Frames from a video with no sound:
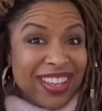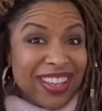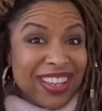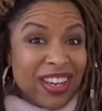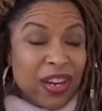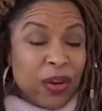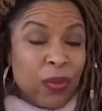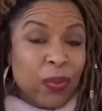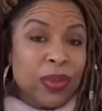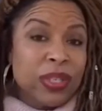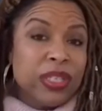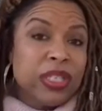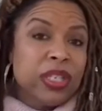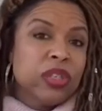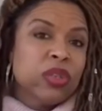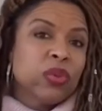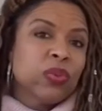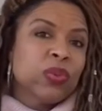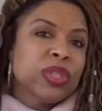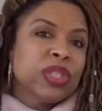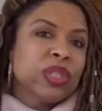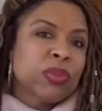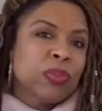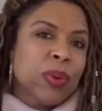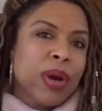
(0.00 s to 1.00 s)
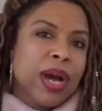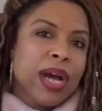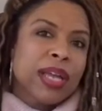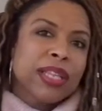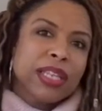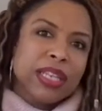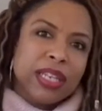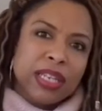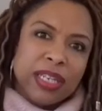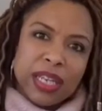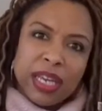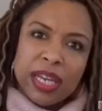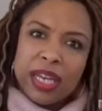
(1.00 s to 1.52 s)
we tend to respond in a
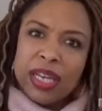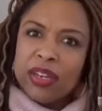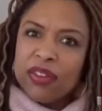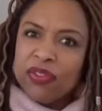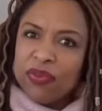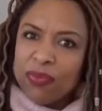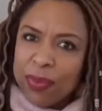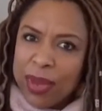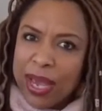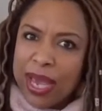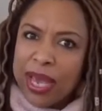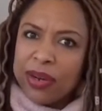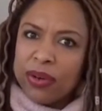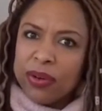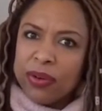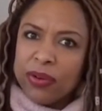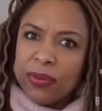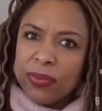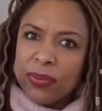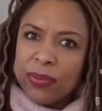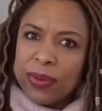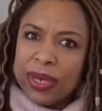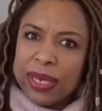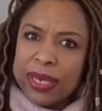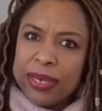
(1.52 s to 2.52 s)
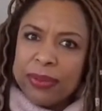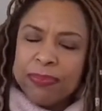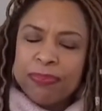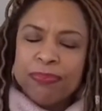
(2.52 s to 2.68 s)
negative manner, right?